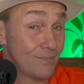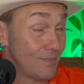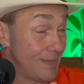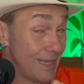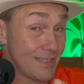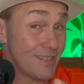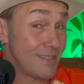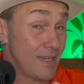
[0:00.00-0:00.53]

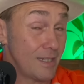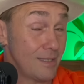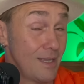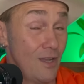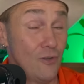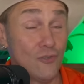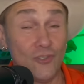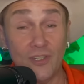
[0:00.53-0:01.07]
that's
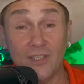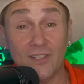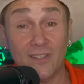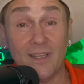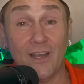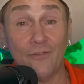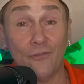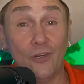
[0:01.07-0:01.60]
technology, it's
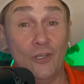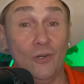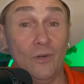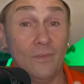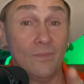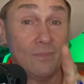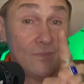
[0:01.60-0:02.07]
not real.